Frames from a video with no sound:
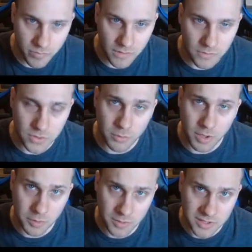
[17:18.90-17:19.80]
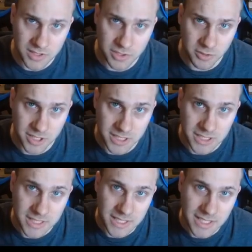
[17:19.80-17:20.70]
So what we're really doing
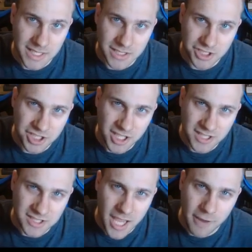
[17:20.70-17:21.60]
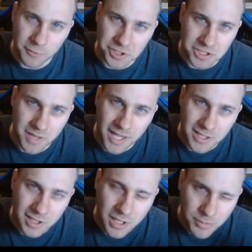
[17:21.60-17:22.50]
is just averaging by a
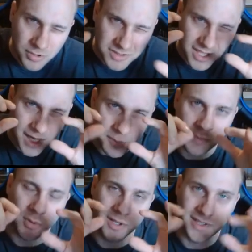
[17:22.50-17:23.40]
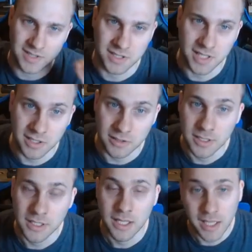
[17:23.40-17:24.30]
couple of damage points in there.
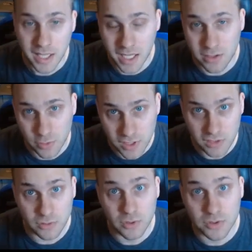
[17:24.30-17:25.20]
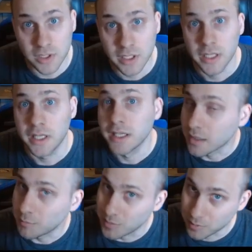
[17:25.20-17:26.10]
And criticals
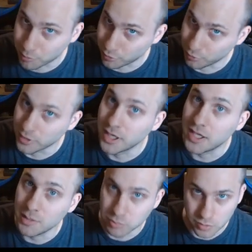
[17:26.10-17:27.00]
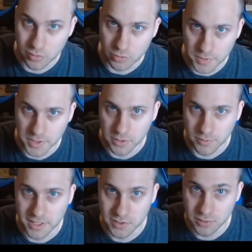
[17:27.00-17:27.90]
can be pretty brutal with a
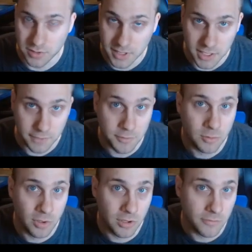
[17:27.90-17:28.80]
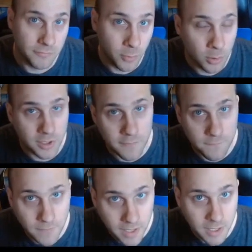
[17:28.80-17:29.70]
greatsword. Like if you roll a 4 and a
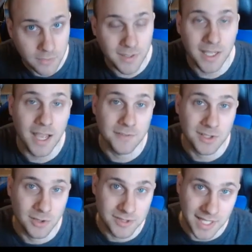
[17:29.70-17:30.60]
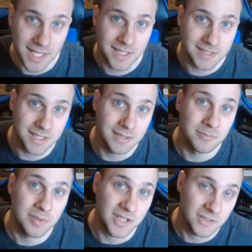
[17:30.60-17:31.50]
5, that obviously goes 18
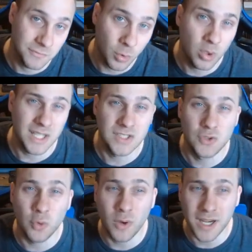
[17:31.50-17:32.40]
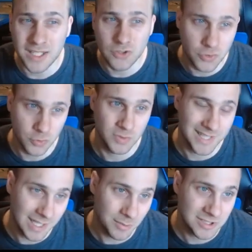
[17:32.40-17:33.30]
plus 4. It's 22
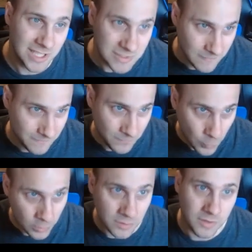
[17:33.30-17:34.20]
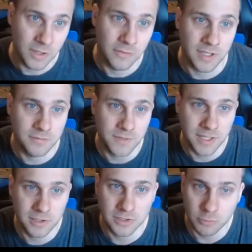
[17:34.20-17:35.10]
damage. That's a fourth of a
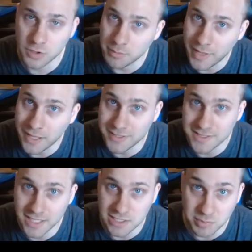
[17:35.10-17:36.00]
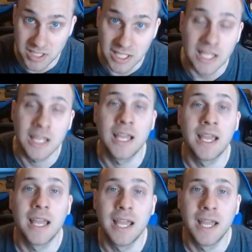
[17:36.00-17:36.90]
fighter's or the pally's HP.
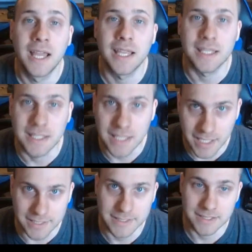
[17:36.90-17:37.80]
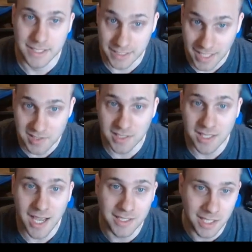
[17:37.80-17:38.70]
Yikes. Like that's a
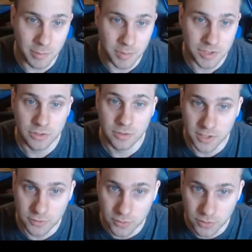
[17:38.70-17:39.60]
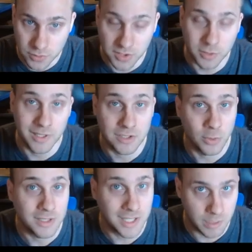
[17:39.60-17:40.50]
lot of damage. Criticals with a
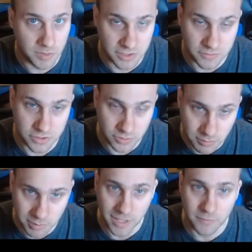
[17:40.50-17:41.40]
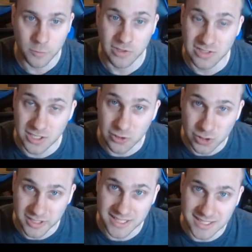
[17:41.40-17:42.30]
greatsword can be extremely painful because they
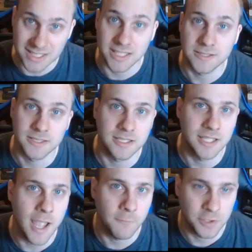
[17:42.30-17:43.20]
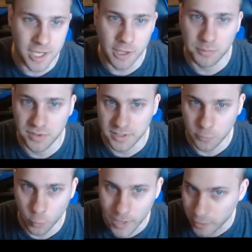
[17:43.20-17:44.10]
usually statistically average out pretty
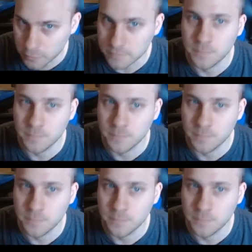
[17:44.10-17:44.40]
well.